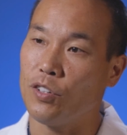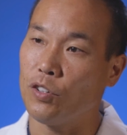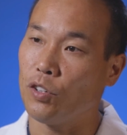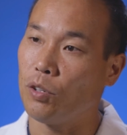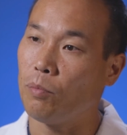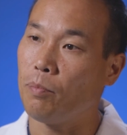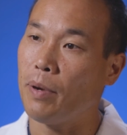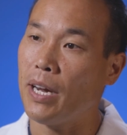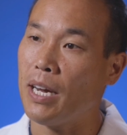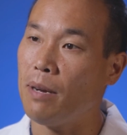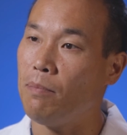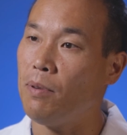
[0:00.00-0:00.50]

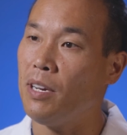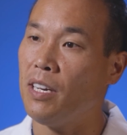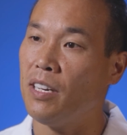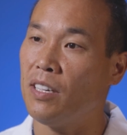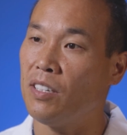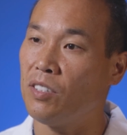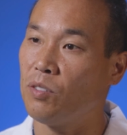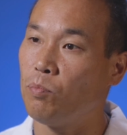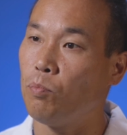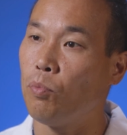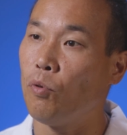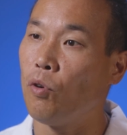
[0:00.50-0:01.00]
your baby
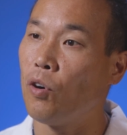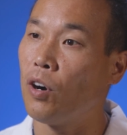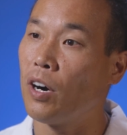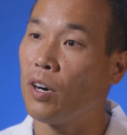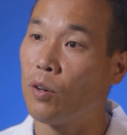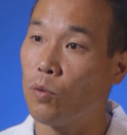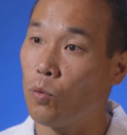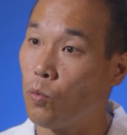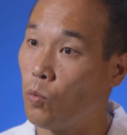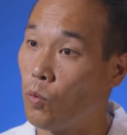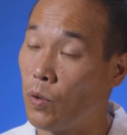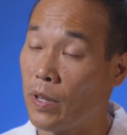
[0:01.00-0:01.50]
is
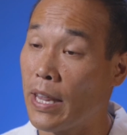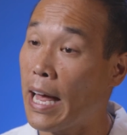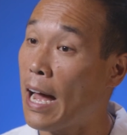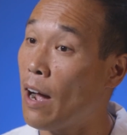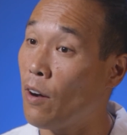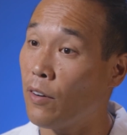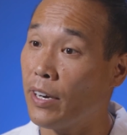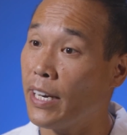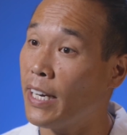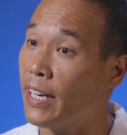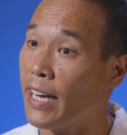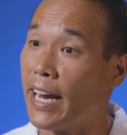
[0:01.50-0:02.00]
born
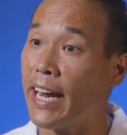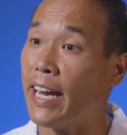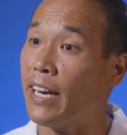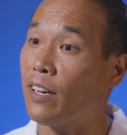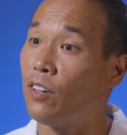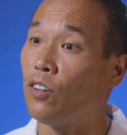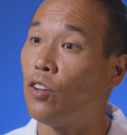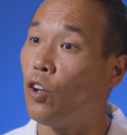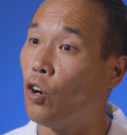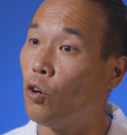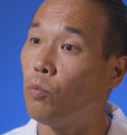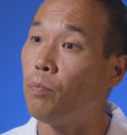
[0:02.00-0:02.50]
without an
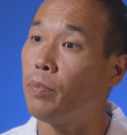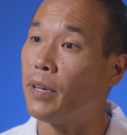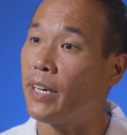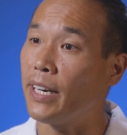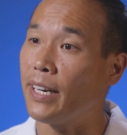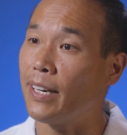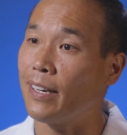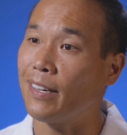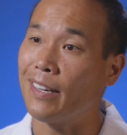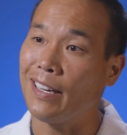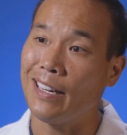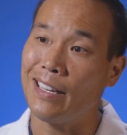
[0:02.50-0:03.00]
anal
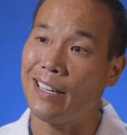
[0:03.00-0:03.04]
opening,